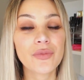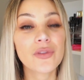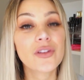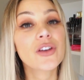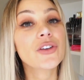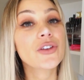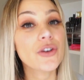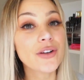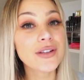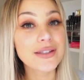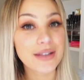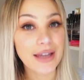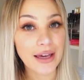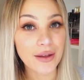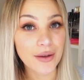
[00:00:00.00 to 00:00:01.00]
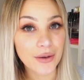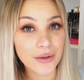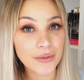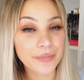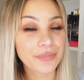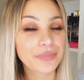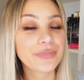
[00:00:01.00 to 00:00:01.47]
Yo tengo,
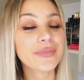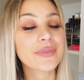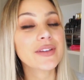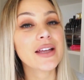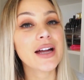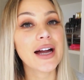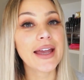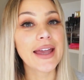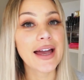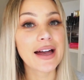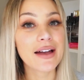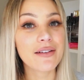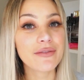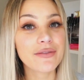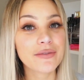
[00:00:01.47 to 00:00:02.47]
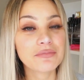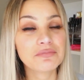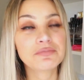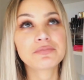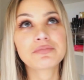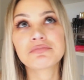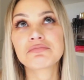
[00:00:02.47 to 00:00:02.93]
I have
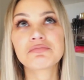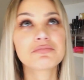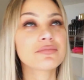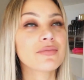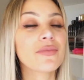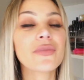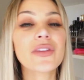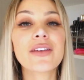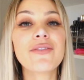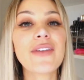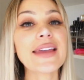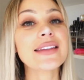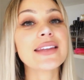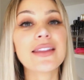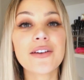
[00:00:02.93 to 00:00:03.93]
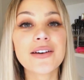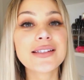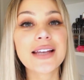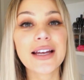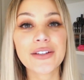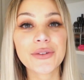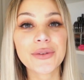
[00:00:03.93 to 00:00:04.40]
22
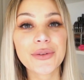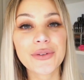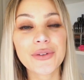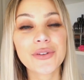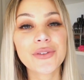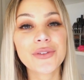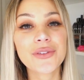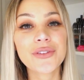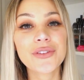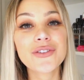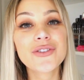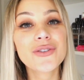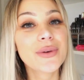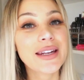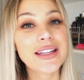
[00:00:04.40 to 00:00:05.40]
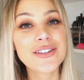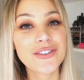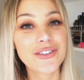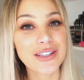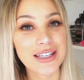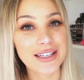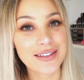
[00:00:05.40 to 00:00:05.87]
años, 22
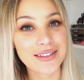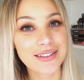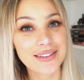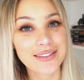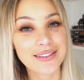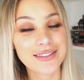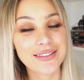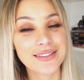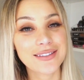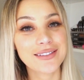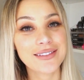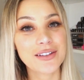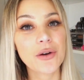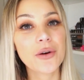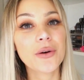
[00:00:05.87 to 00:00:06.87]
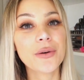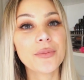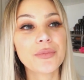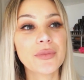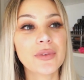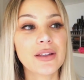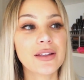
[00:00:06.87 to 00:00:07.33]
years. Or
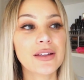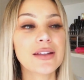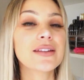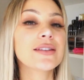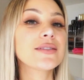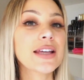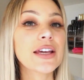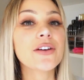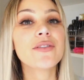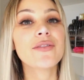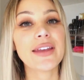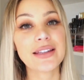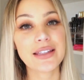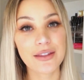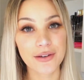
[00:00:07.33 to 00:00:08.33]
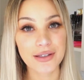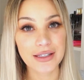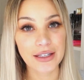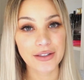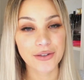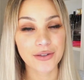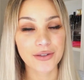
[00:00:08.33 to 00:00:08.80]
tengo 22
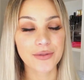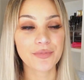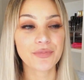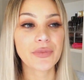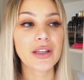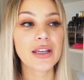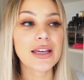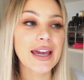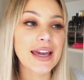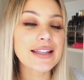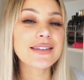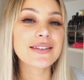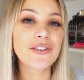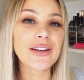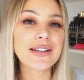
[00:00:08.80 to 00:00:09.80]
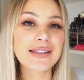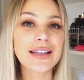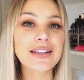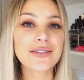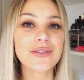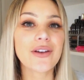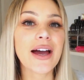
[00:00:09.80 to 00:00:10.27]
años. It
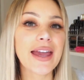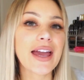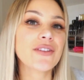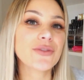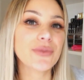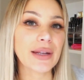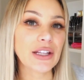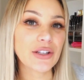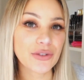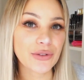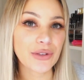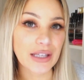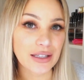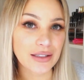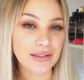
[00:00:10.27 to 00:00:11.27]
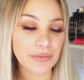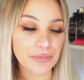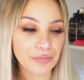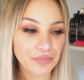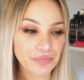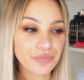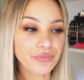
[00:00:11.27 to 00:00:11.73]
translates to I have 22 years,
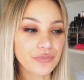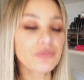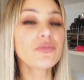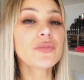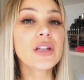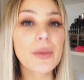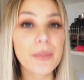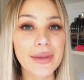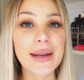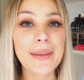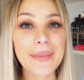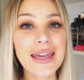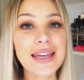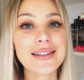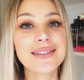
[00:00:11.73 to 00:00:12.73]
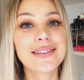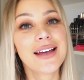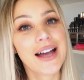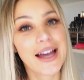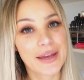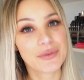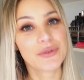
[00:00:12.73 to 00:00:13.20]
but it means
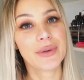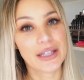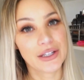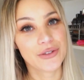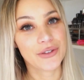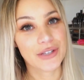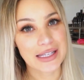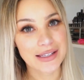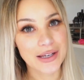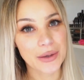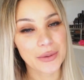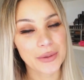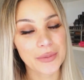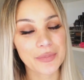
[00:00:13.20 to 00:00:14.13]
I am 22 years old.